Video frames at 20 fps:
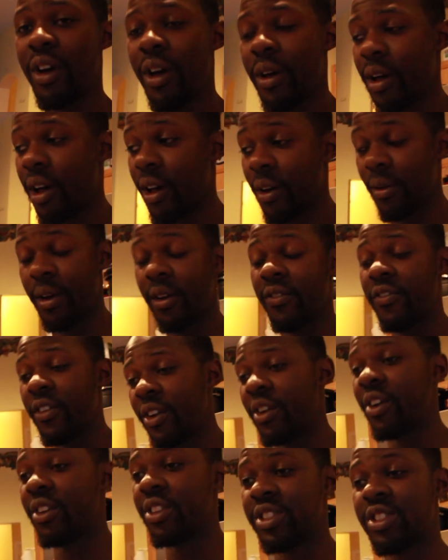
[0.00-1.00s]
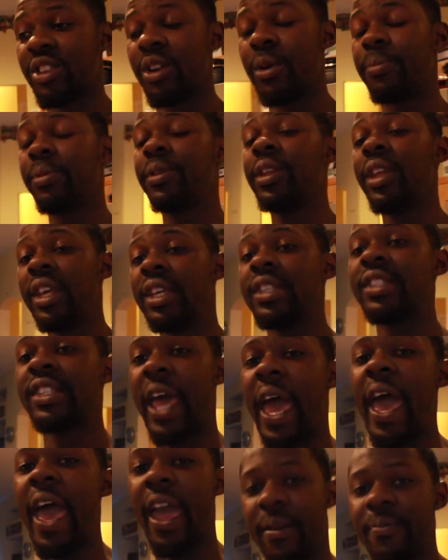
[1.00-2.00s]
a photo of the shirt, please
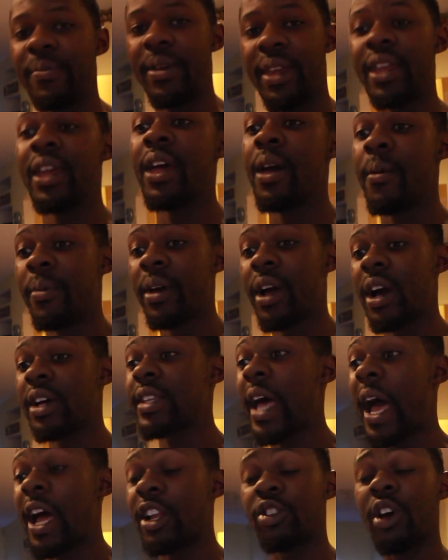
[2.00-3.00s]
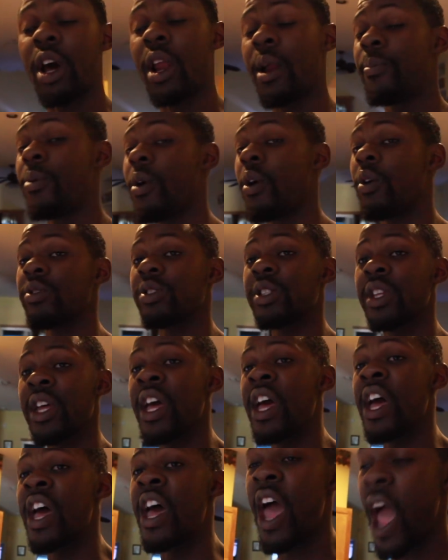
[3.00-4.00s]
tag me because I try to post
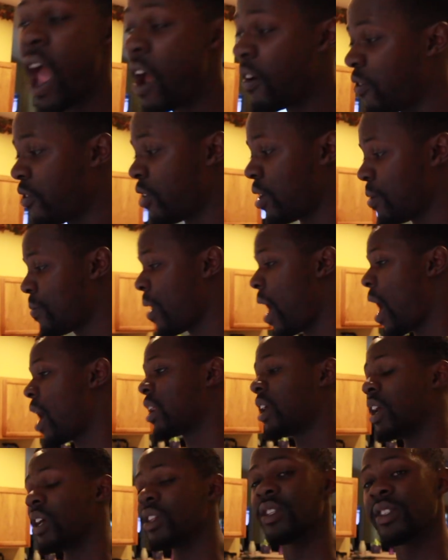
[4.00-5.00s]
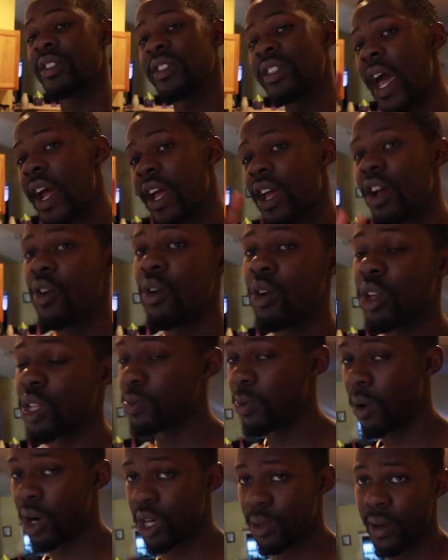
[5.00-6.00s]
everybody. And the second
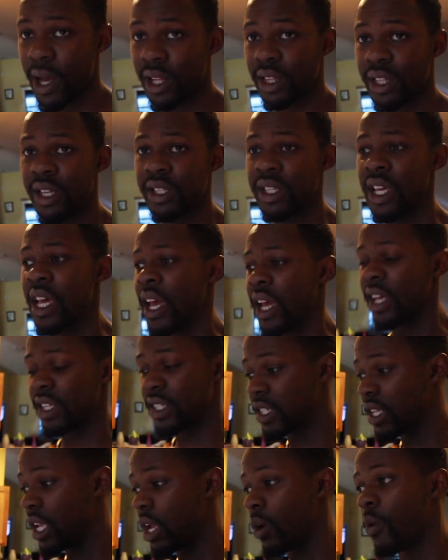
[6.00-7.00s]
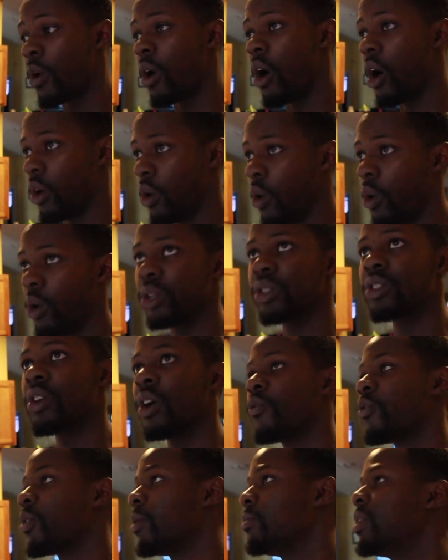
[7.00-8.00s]
coolest part about this is seeing where all the orders
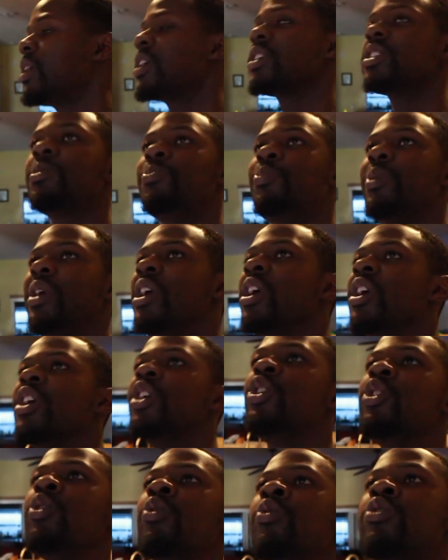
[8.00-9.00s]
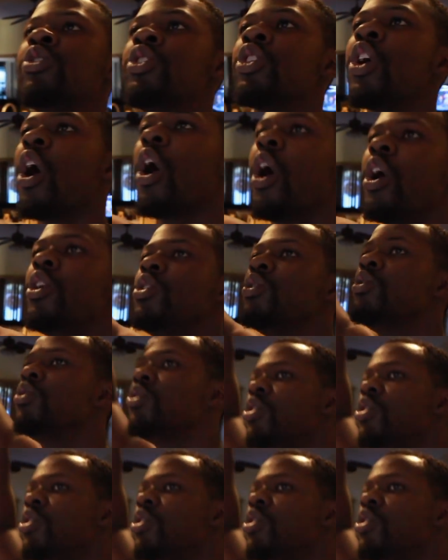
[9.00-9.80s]
come from. Niggas be in Utah, New